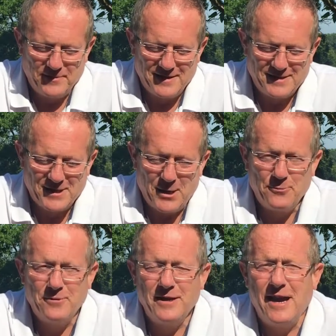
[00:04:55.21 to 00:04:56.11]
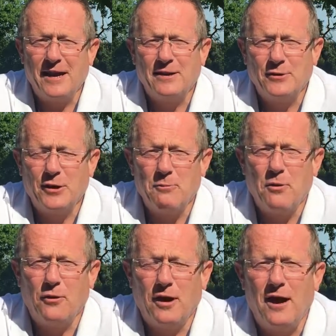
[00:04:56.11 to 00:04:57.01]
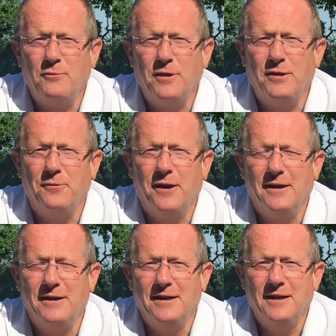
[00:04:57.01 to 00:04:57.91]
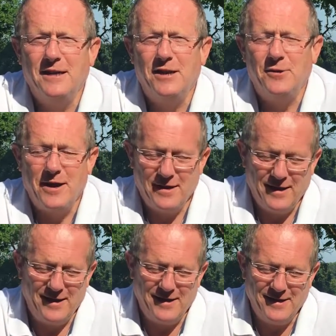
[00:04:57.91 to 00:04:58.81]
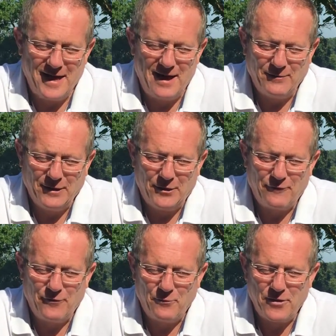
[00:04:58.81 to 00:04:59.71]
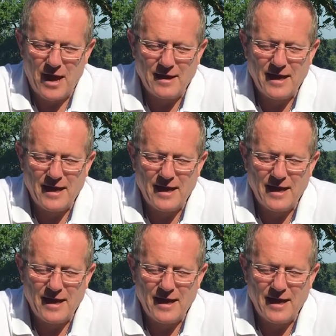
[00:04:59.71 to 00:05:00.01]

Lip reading: So yeah, good luck, Paul. I hope you have a lot of fun with that and